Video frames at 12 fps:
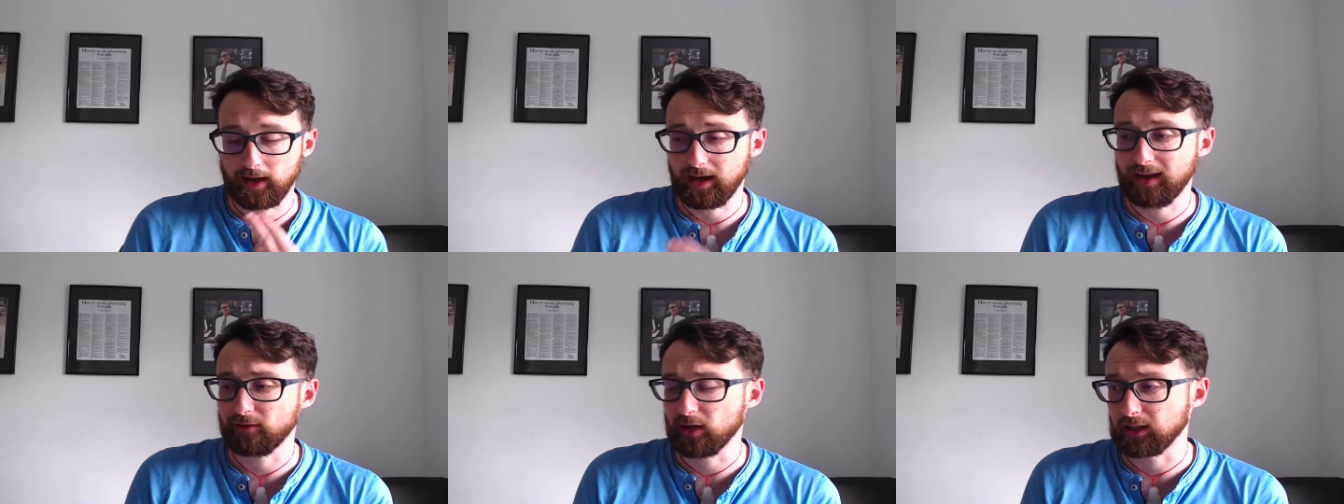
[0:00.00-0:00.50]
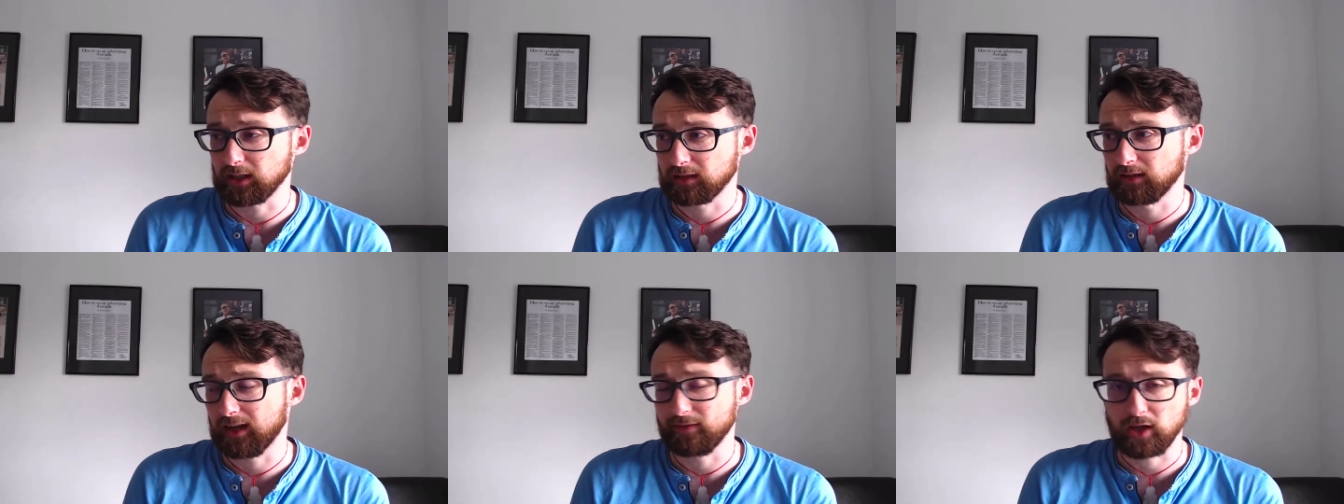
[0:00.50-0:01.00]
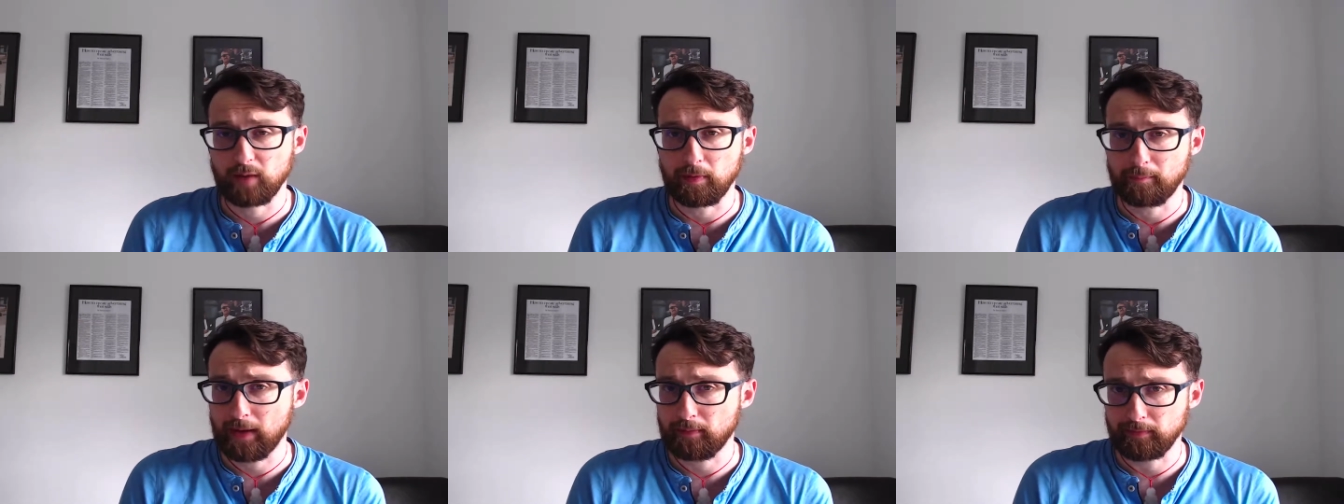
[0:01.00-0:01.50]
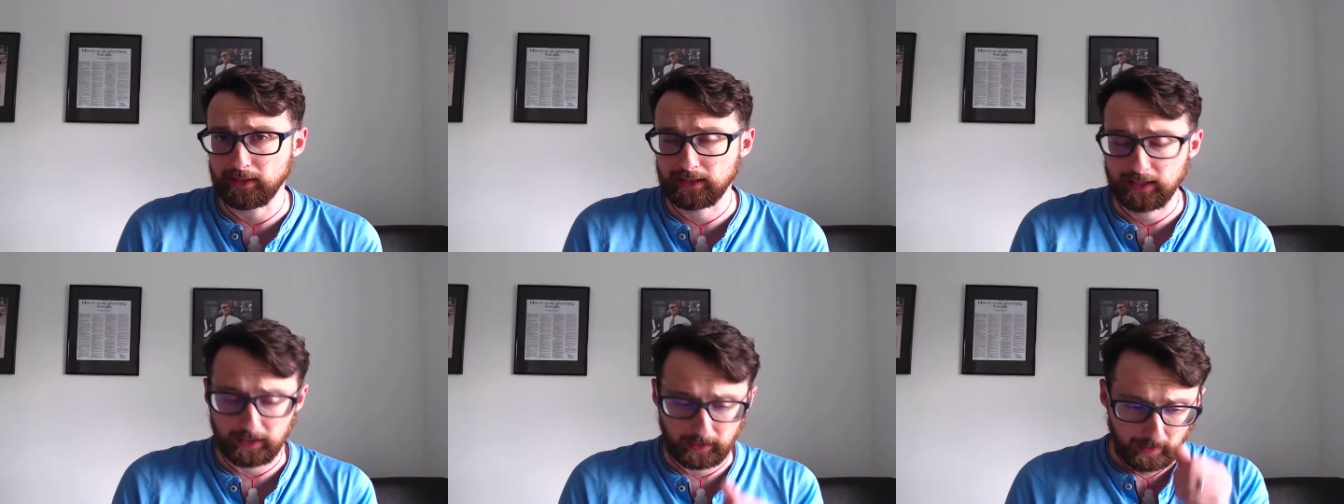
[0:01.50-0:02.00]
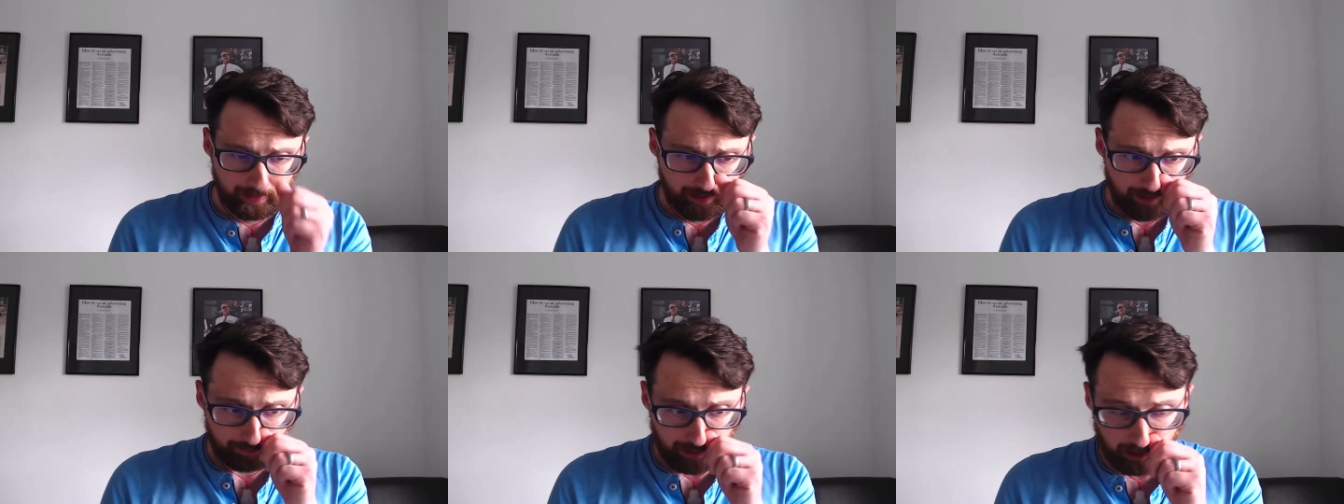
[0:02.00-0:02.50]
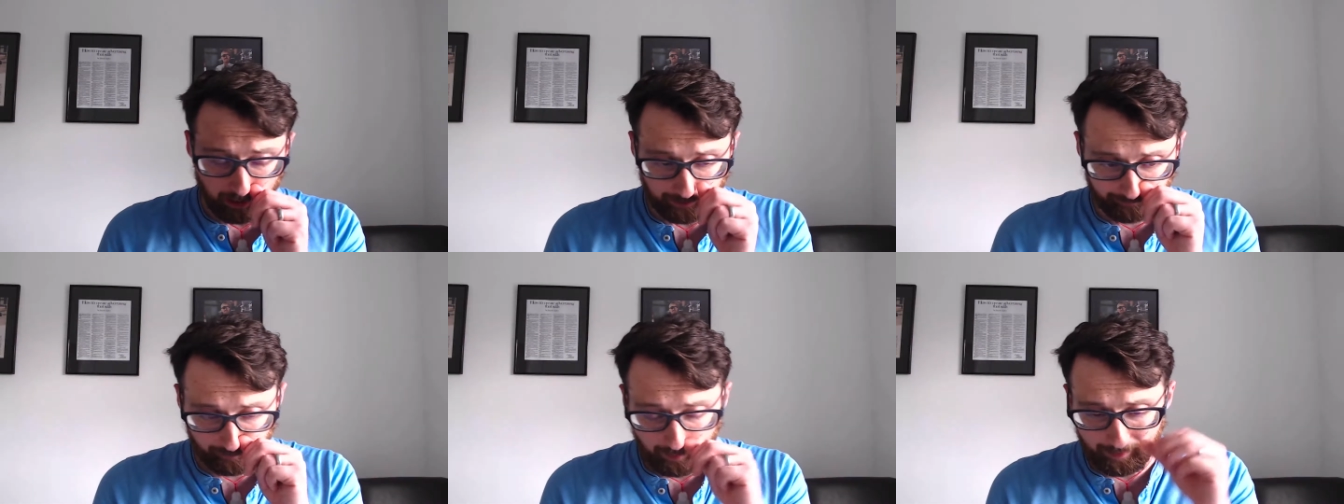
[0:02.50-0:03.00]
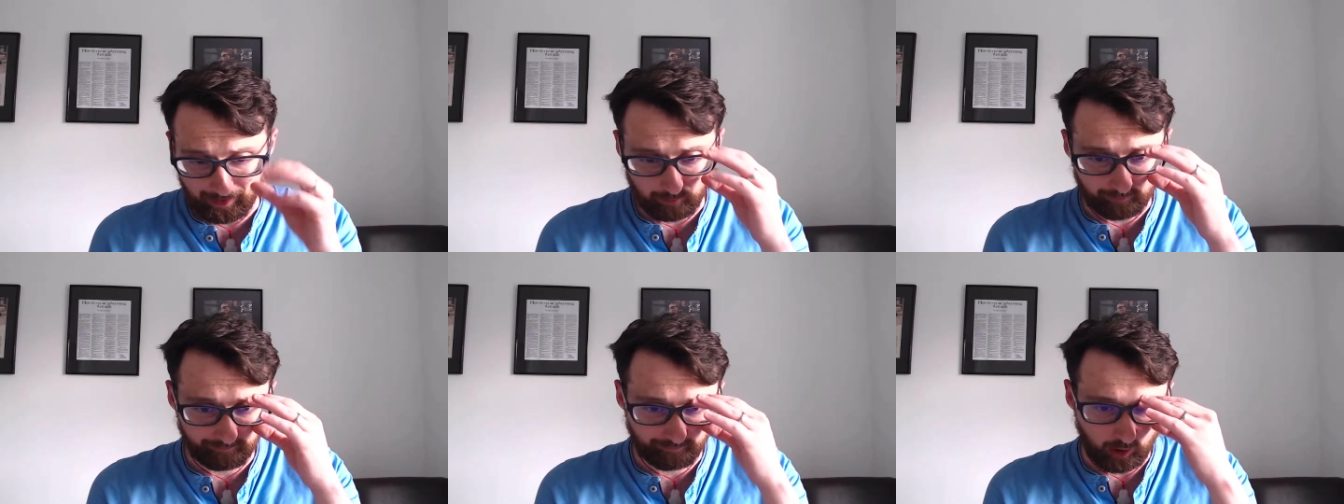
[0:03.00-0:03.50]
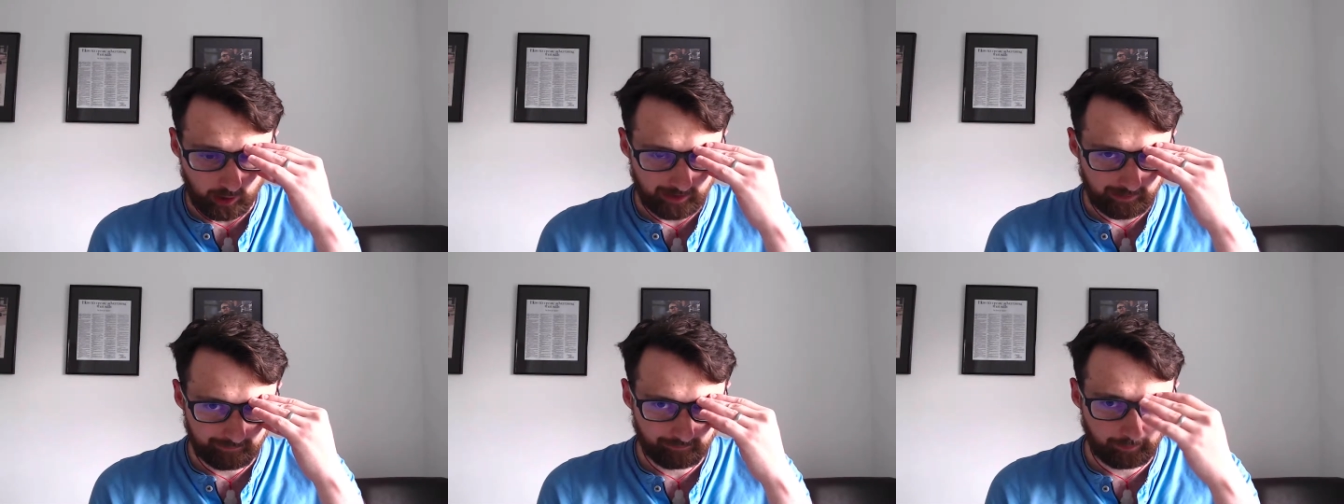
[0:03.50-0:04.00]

I have like a I have a cup of peppermint tea because from about 5